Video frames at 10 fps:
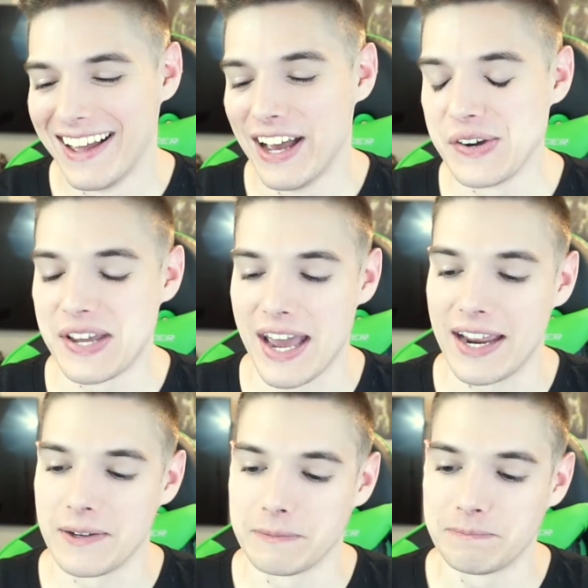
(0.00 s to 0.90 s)
Okay.
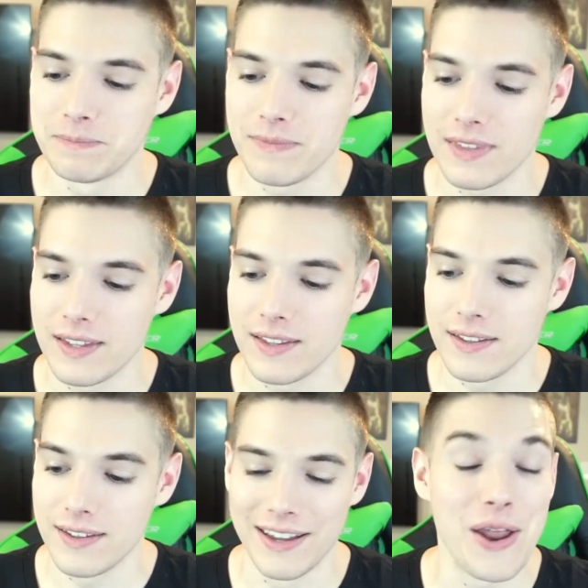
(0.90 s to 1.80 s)

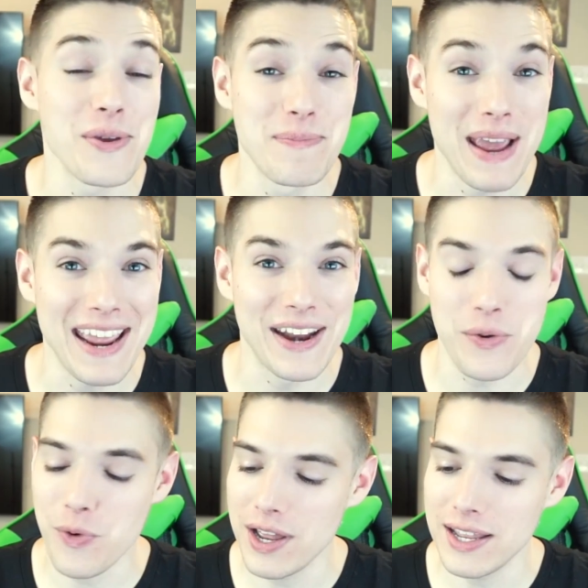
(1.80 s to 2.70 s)
Another pan. What?